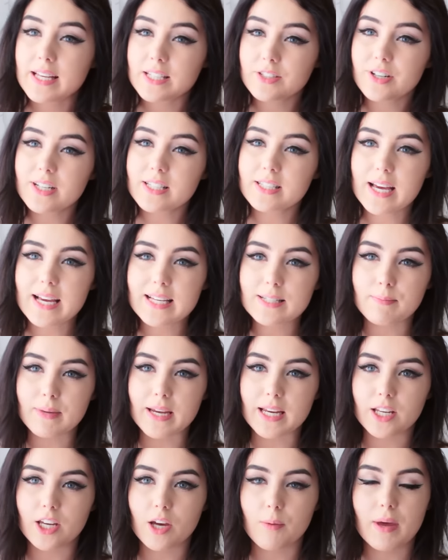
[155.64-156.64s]
These are a size
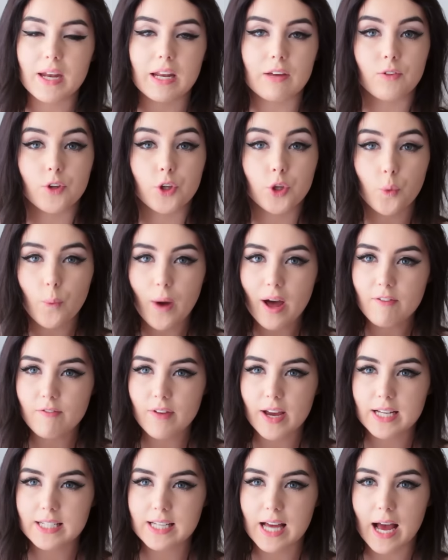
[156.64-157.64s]
medium and if you wear
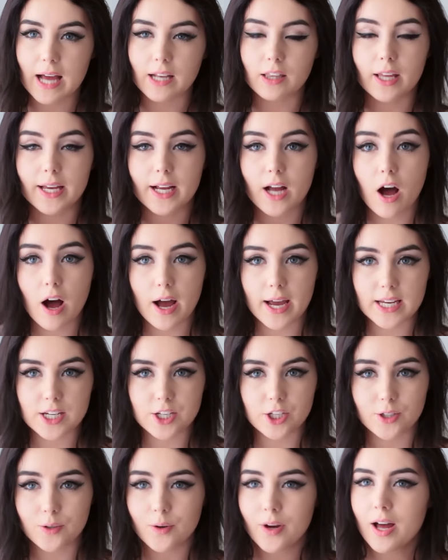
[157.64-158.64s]
fake tan like I
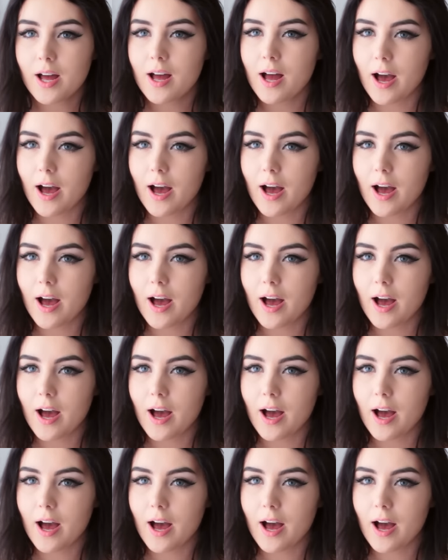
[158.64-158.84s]
do,